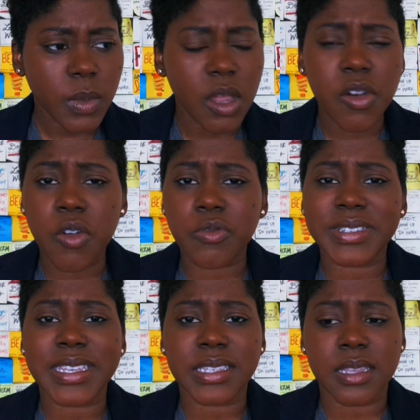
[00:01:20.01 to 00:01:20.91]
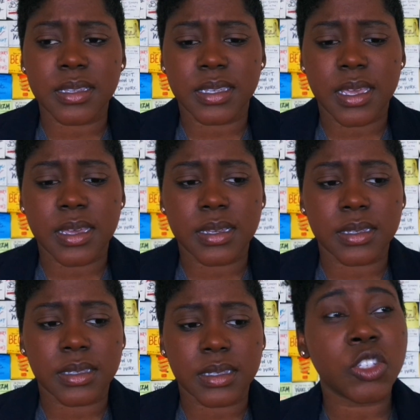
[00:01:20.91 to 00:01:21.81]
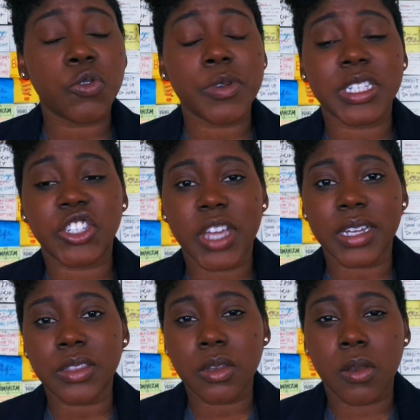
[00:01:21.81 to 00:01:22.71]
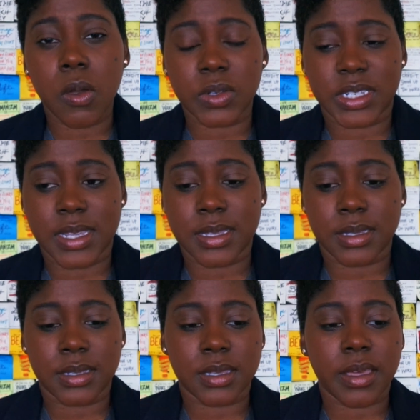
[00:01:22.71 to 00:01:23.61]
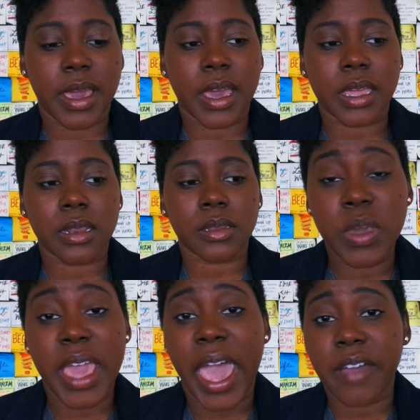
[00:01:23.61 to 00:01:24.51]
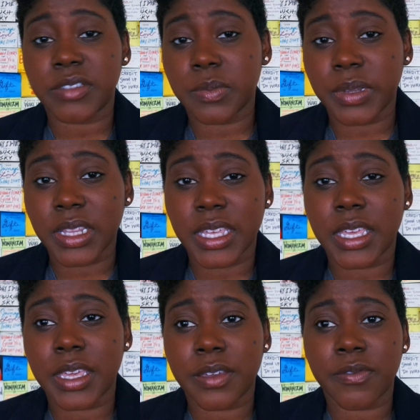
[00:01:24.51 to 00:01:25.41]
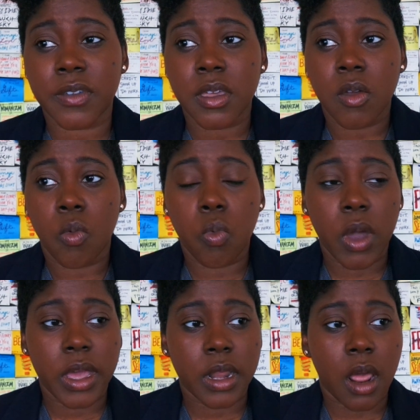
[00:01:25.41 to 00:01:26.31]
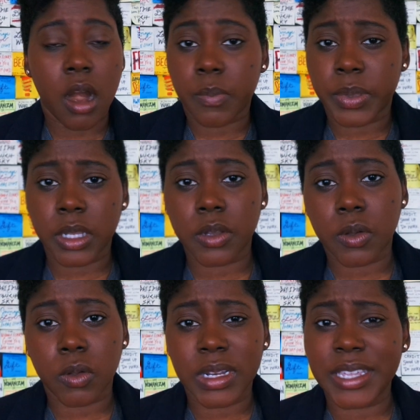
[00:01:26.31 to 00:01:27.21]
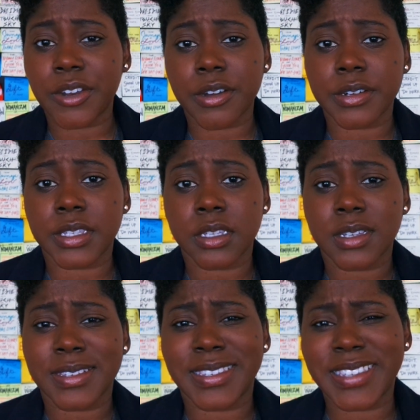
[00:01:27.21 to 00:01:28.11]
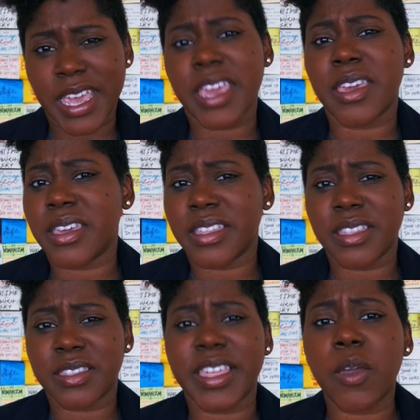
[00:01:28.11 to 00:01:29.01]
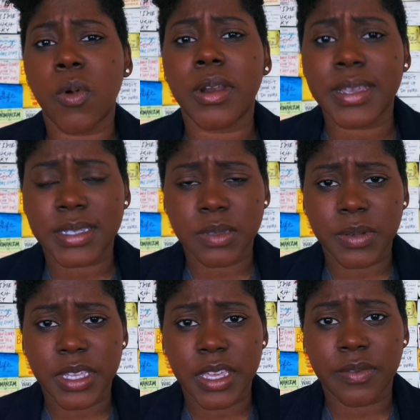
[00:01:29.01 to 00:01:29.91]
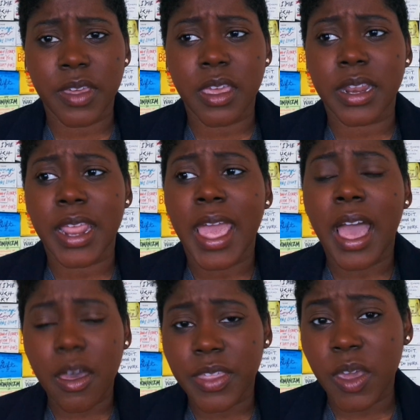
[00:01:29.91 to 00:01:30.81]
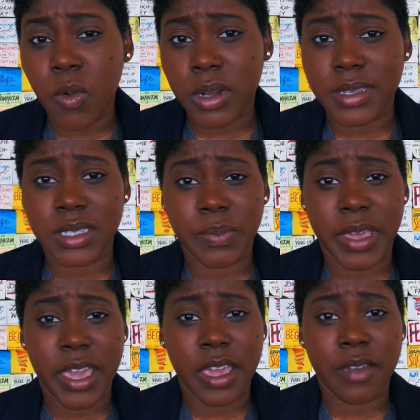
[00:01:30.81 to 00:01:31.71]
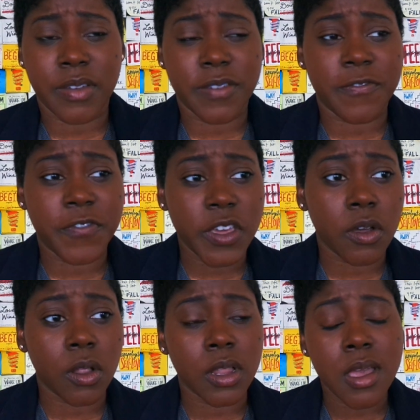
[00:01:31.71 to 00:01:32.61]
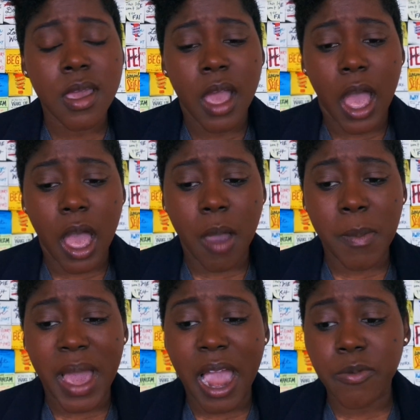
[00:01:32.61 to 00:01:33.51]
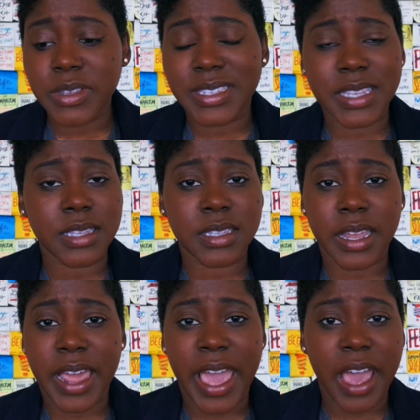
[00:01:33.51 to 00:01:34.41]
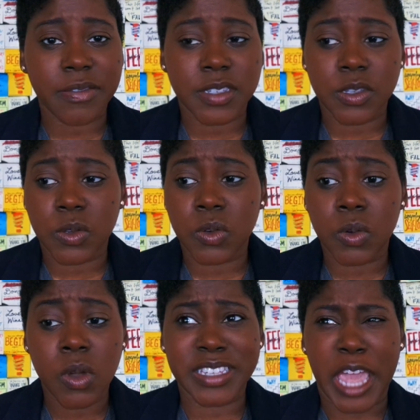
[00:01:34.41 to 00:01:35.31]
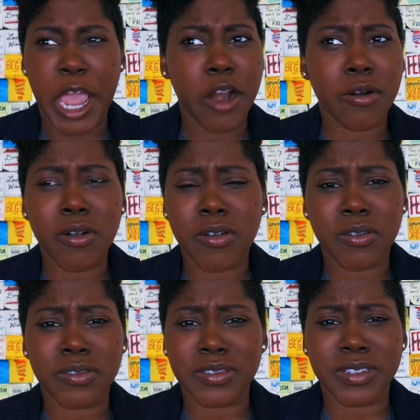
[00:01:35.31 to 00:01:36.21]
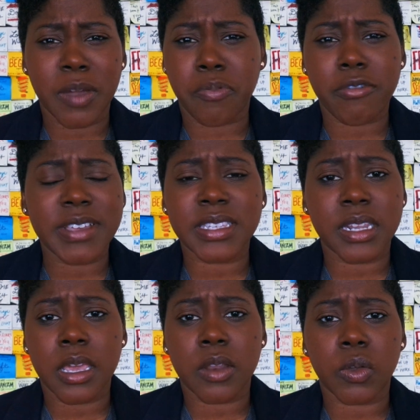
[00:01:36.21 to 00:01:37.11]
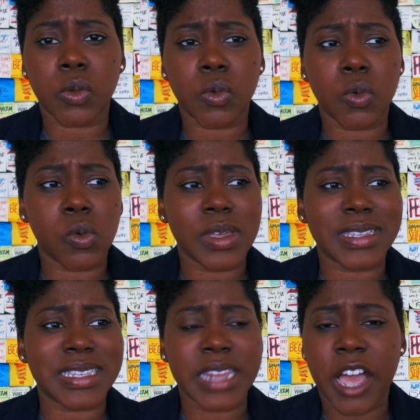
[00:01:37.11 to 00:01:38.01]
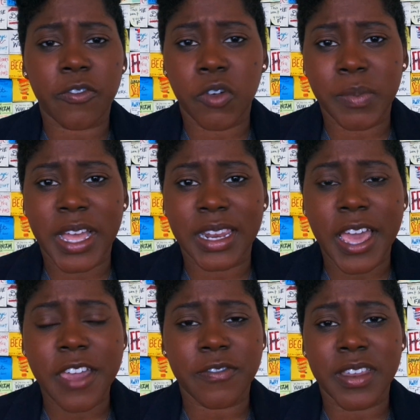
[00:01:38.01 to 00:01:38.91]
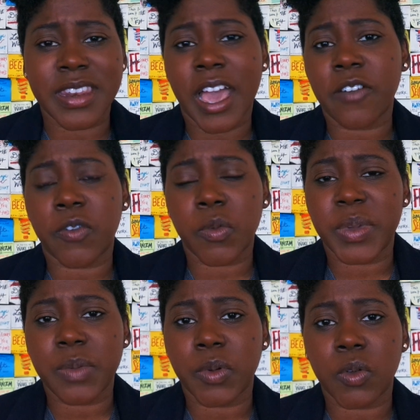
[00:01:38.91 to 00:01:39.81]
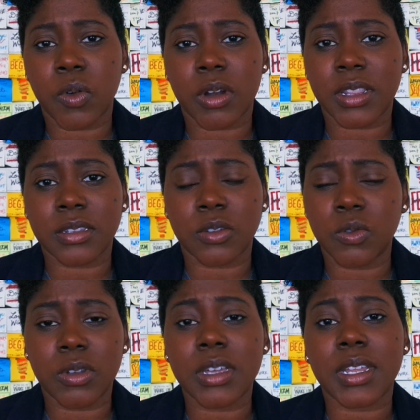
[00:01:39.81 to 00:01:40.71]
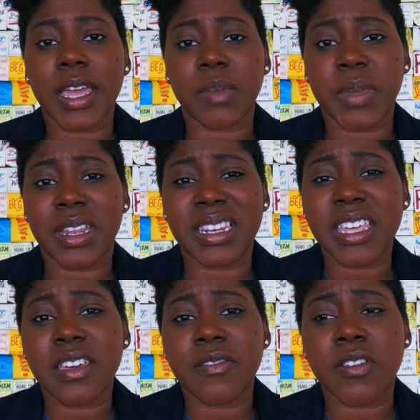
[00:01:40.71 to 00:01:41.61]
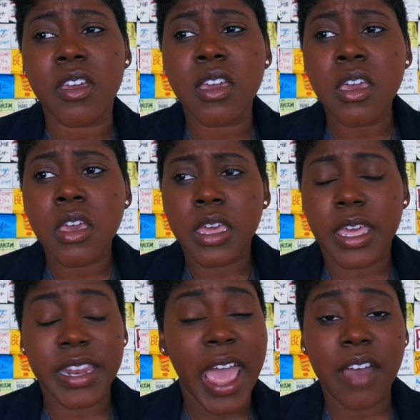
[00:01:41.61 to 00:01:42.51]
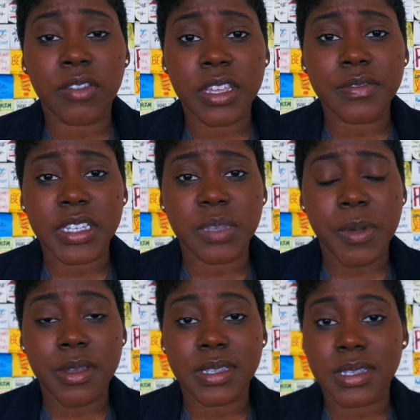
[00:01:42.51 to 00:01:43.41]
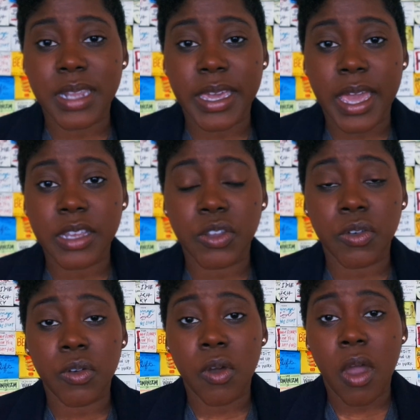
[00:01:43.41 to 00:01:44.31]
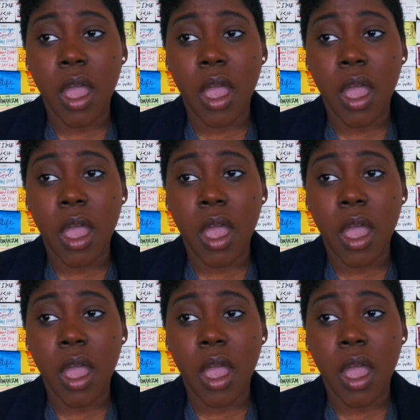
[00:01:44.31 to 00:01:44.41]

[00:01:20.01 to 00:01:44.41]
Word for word: you know, resistance is to reject the notions that we have to believe what our political leaders say they want us to believe and how they want us to behave and feel. Um, I resist that I have to herald a president who is not for my life and not for people who are who look like me and live and have lived experiences like I do.